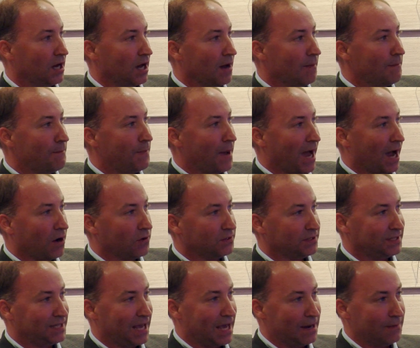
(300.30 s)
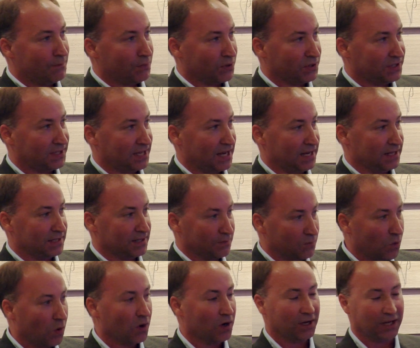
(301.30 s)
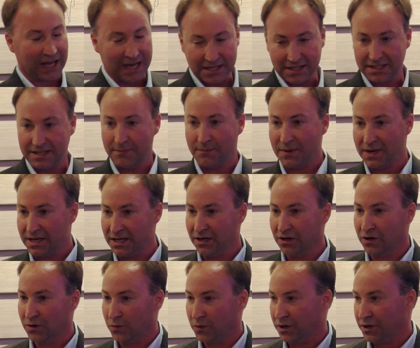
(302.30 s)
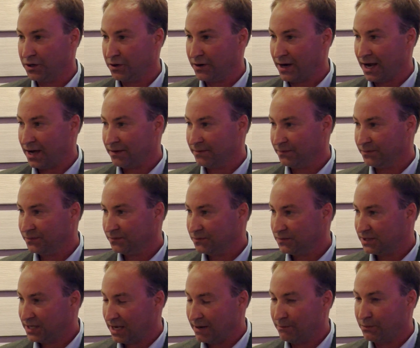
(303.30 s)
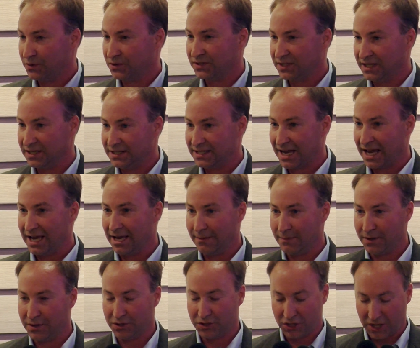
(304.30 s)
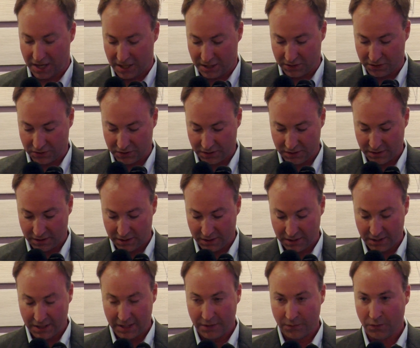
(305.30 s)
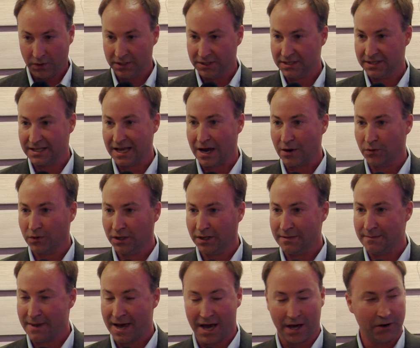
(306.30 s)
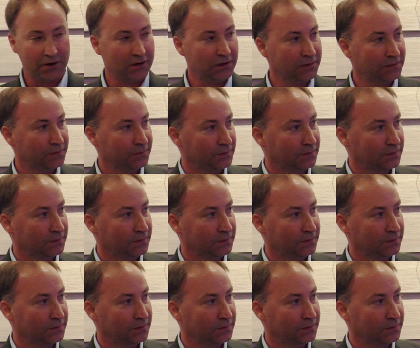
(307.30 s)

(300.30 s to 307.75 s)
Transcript: about 10%, more or less, depending on where you're at. 10% diameter change. Well, does that really matter?